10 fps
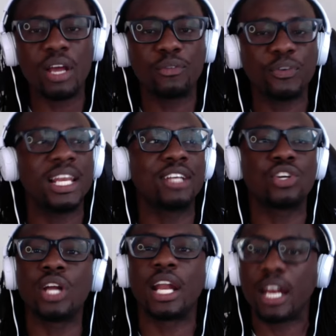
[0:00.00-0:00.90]
and feel that
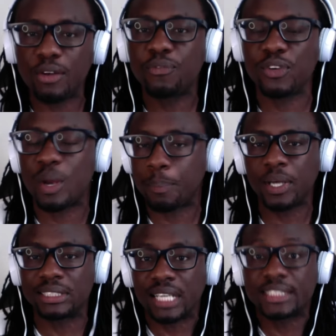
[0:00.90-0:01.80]
you're not an inferior
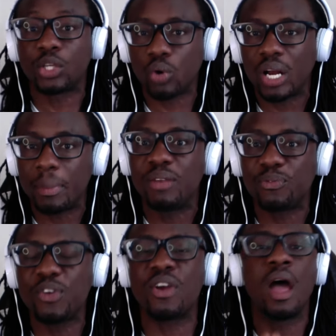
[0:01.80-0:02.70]
person, because you don't want to be
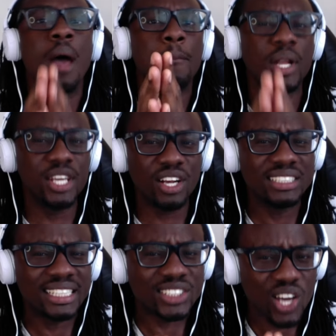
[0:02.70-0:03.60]
inferior. But there's
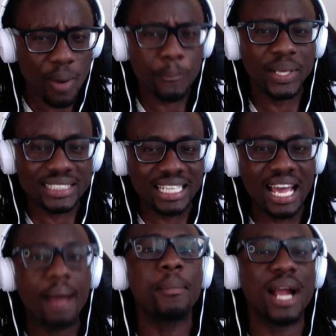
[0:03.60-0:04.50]
this complex that
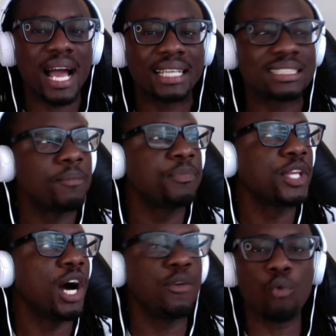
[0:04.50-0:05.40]
Amber has
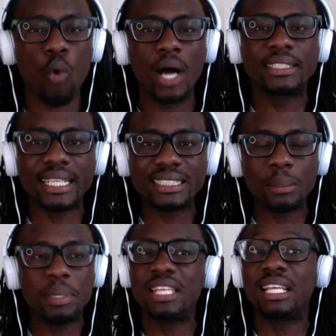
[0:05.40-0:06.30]
of wanting to
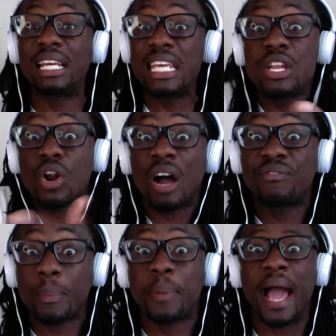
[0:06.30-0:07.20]
be the leader of
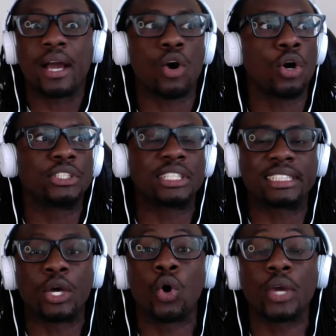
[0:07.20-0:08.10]
the pack, or to
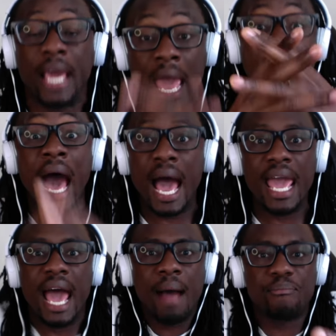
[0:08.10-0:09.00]
say, okay,
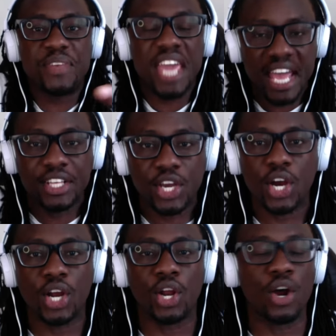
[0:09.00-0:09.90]
I am the head
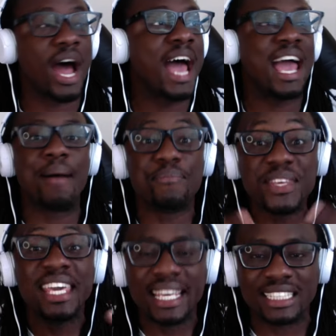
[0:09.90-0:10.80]
girl, or I am
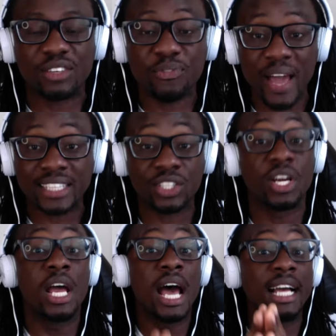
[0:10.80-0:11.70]
the it factor.
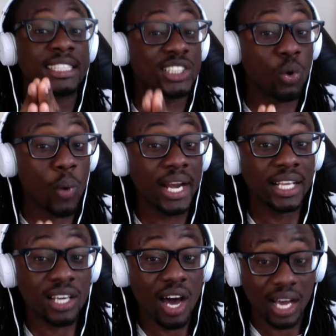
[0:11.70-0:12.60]
And so what
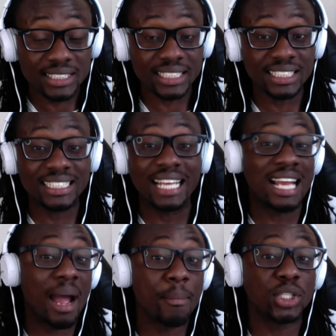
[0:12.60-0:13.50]
it causes is that
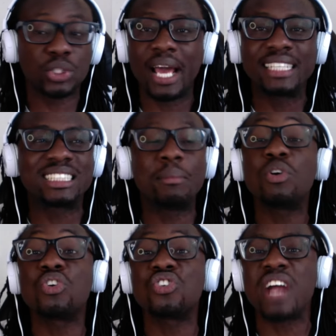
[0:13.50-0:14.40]
Amber tries to be
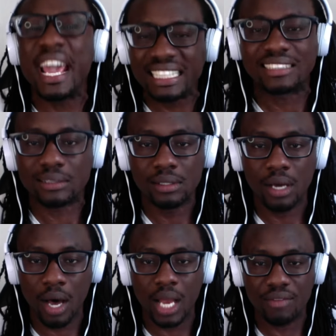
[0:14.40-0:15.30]
right
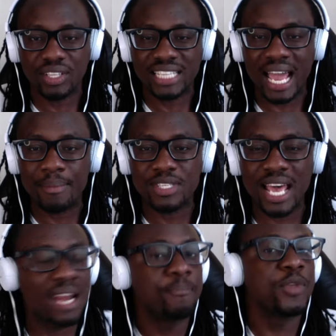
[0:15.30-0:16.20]
all of the times.
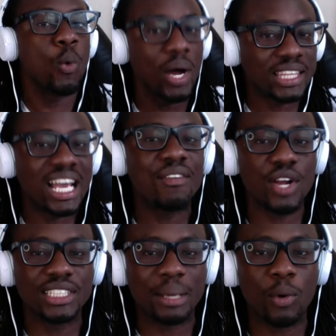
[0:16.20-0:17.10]
And one thing I've
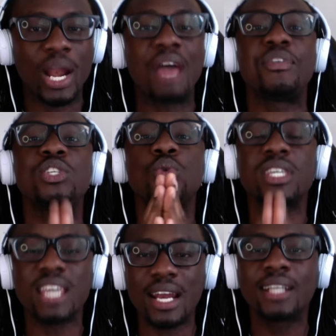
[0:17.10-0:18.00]
learned about life is you
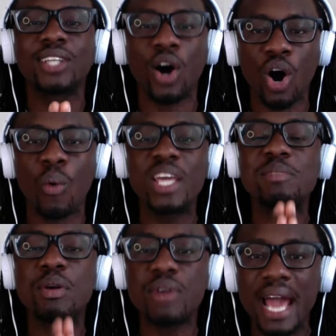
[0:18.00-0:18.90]
cannot always
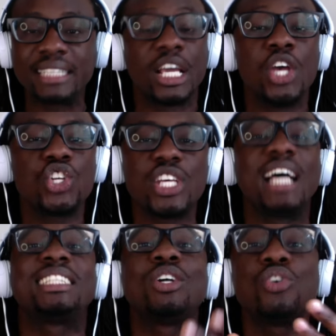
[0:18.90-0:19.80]
be right. She
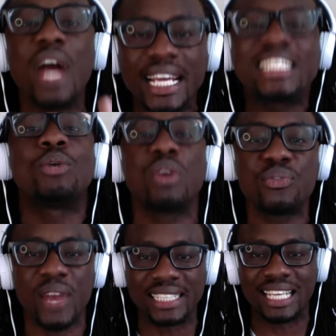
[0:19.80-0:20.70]
has the writing
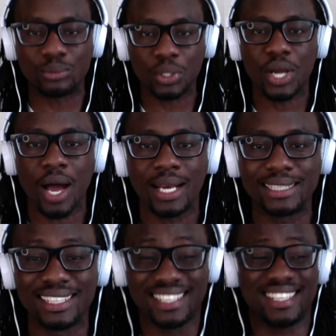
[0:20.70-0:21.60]
reflex, as we call
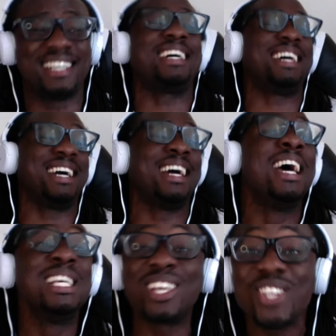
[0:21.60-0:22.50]
it.
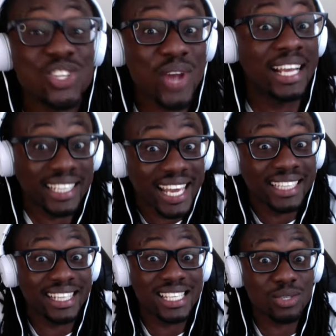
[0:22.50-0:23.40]
So she's trying to
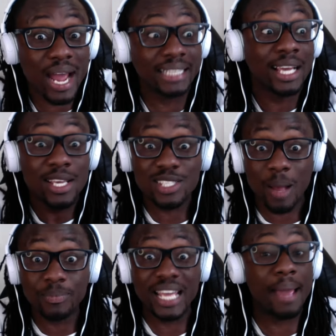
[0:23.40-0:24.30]
get things right.
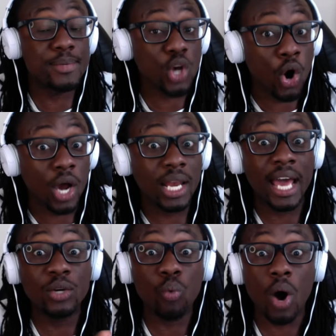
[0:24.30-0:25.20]
Sometimes oil
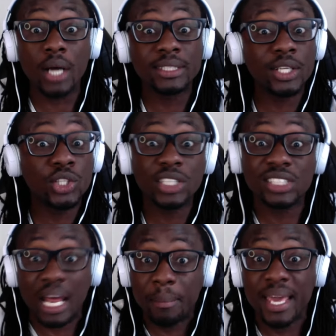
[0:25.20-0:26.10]
and water does
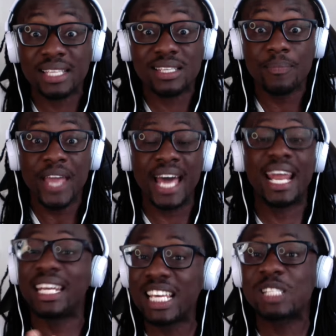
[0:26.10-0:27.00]
not mix. And
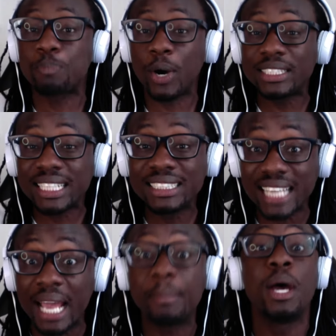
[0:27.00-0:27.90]
at this point in
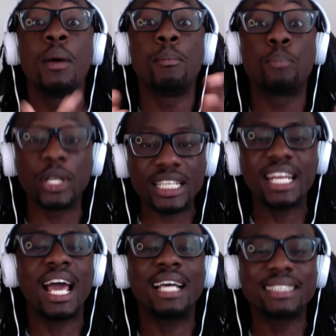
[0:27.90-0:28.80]
time,
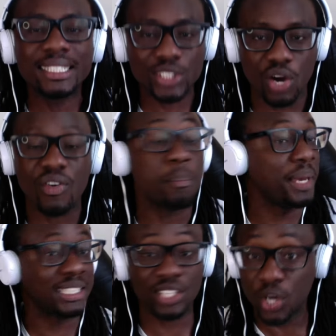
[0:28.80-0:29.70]
Brittany has discovered,
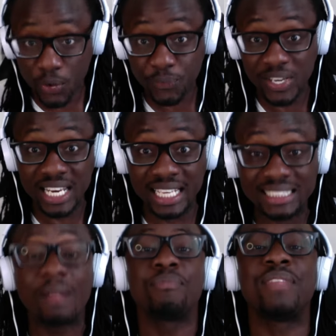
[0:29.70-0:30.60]
based on her
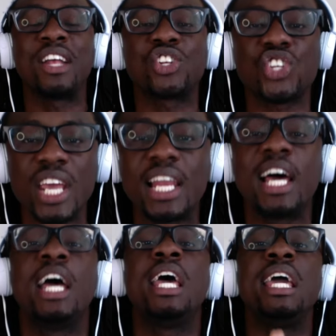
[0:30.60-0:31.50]
feelings, that
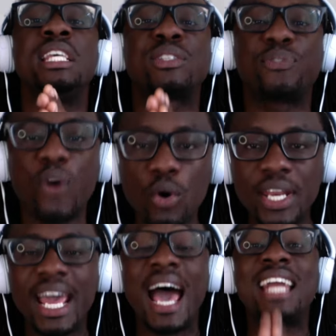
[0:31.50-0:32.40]
Shayla is
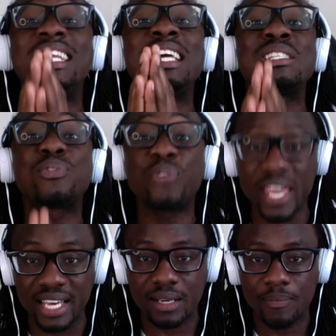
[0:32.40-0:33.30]
phony and is
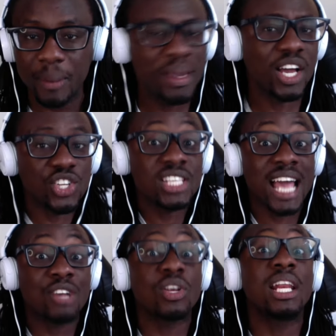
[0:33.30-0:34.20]
fake. Because she's
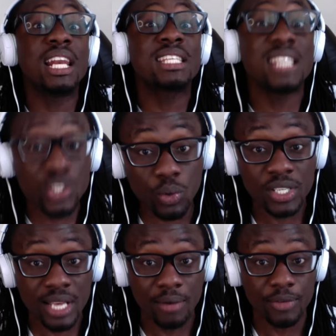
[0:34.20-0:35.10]
actually listening to
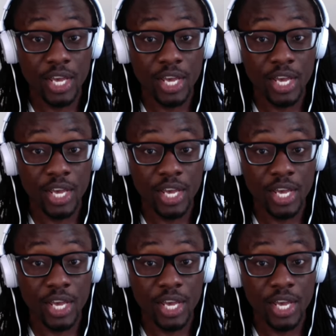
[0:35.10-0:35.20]
herself.